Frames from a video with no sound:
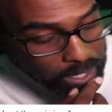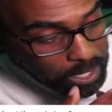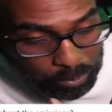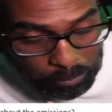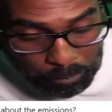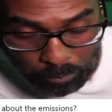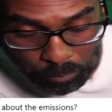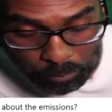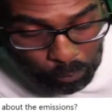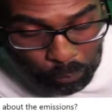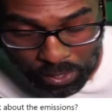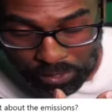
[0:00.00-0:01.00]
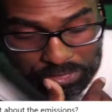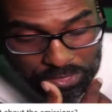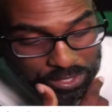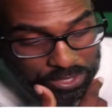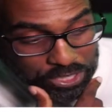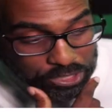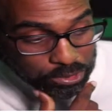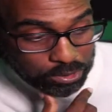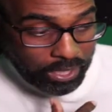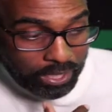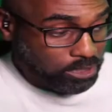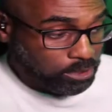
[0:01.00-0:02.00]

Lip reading: with the digital license plate.